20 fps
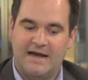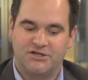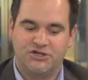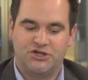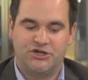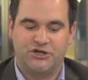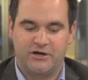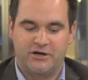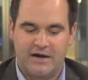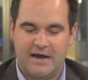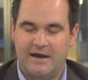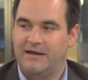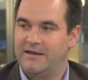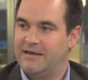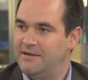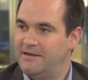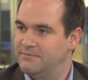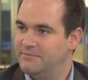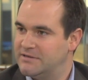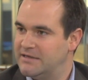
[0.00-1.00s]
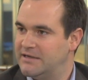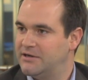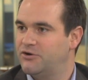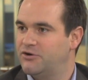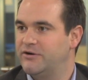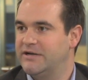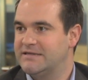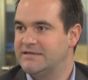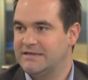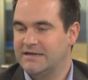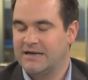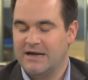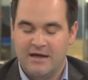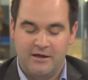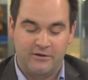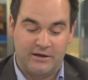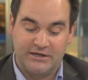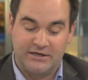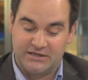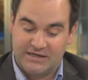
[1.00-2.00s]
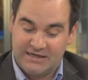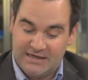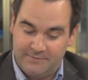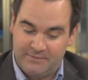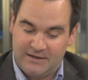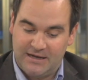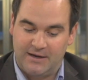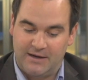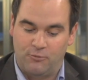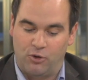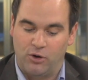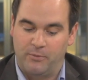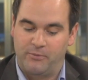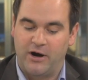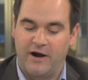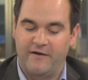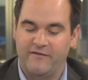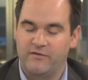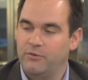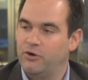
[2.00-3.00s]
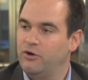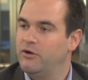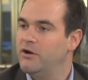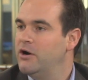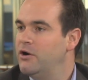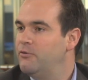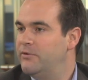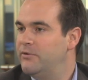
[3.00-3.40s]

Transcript: last year, and it keeps keeps increasing. They just keep getting more profitable.